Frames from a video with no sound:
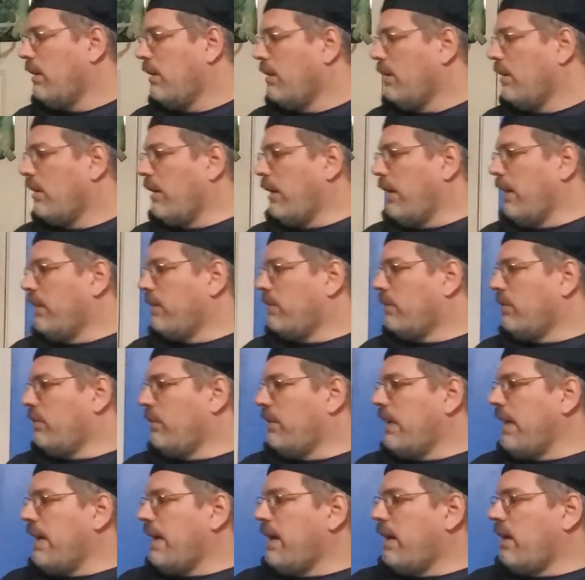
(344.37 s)
all right, so
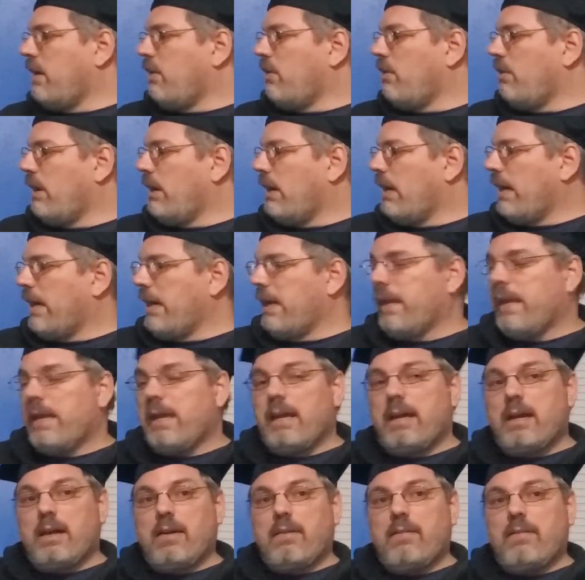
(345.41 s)
now I
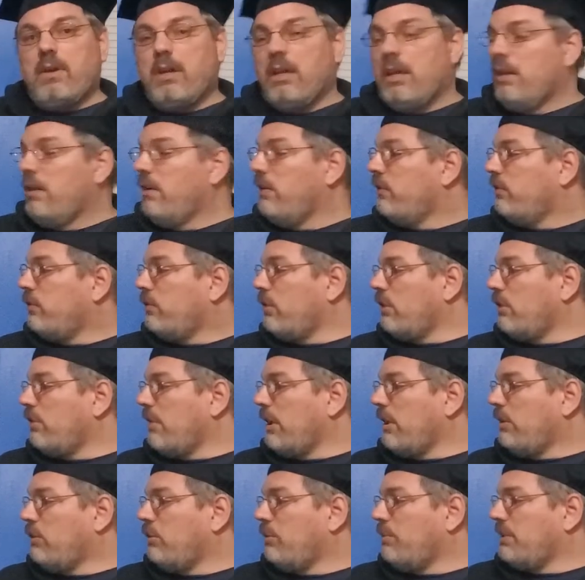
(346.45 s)
have started my
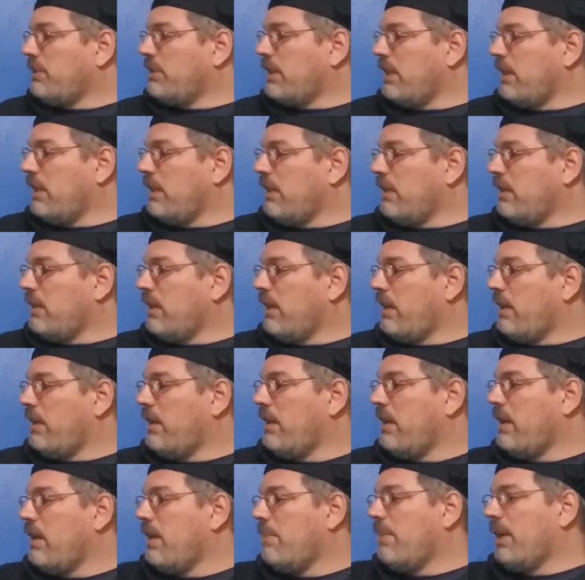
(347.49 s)
2% incline
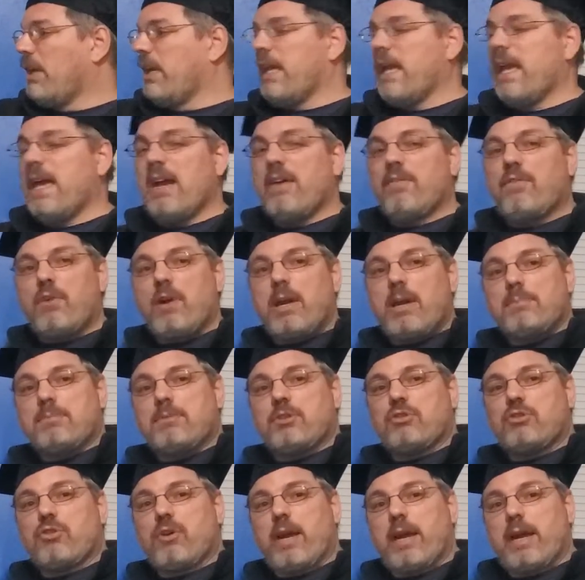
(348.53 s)
about halfway up the
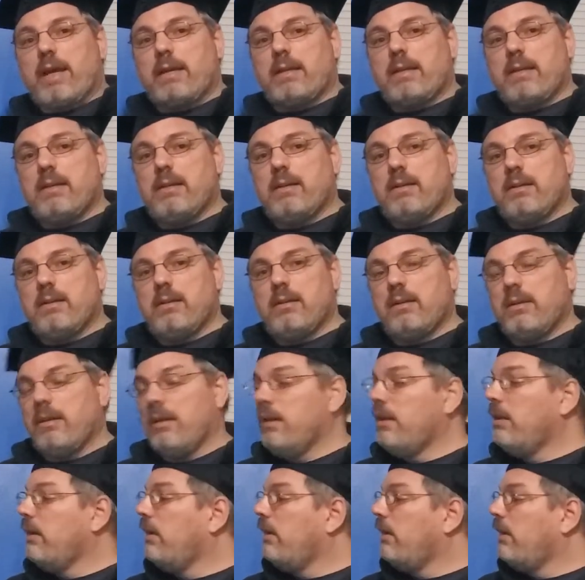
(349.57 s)
track.
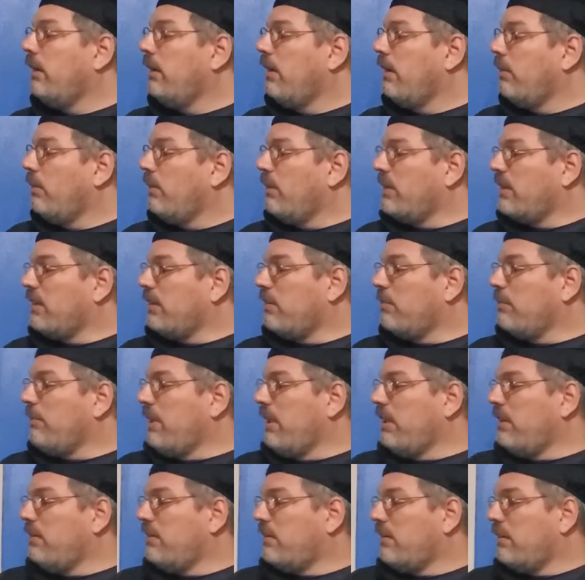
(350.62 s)
What this
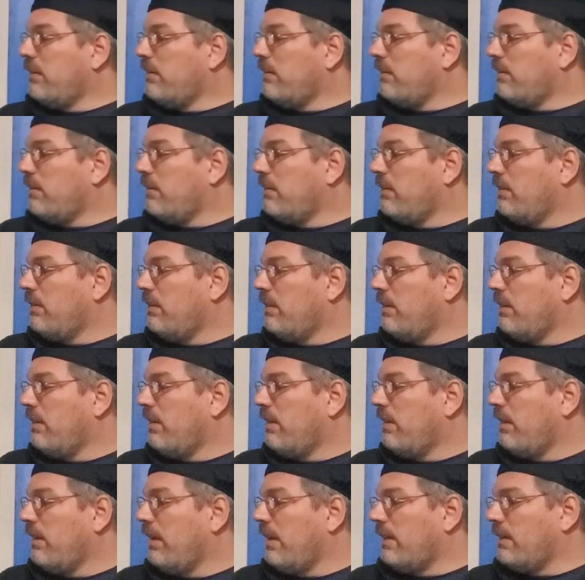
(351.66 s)
means is,
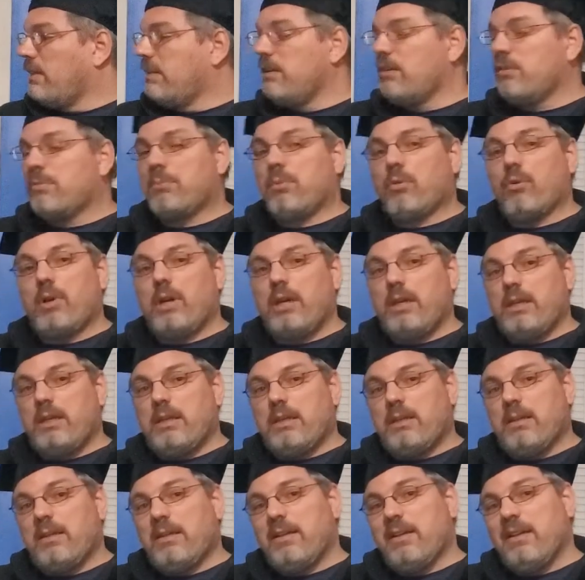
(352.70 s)
at this point,
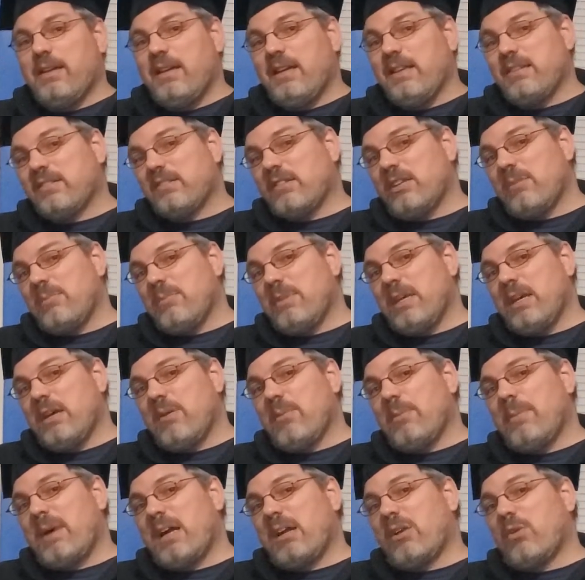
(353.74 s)
it's going to be
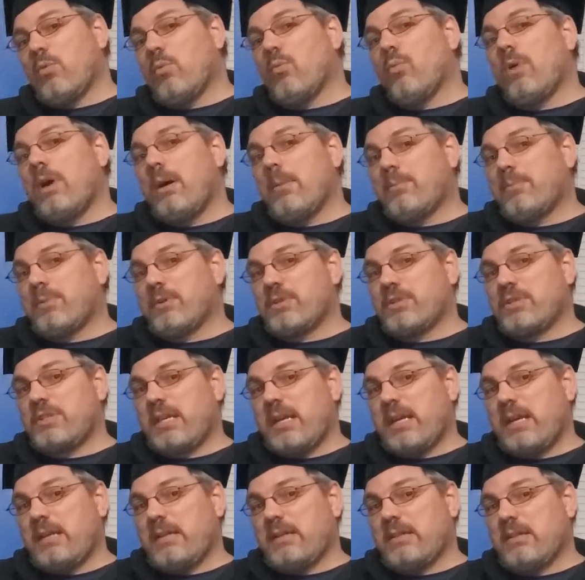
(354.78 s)
about a
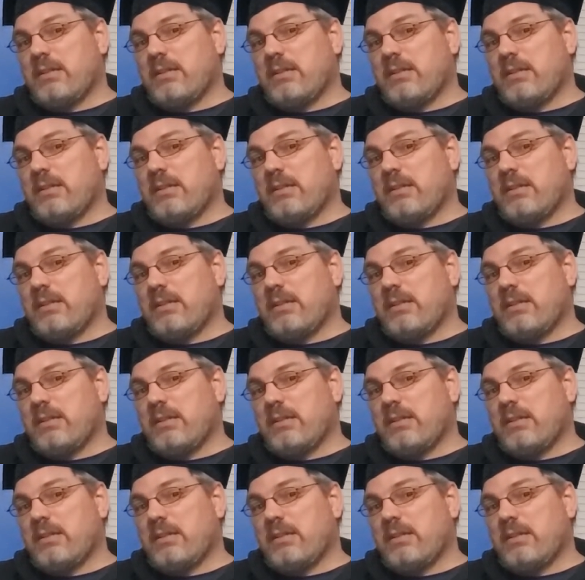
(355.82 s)
1%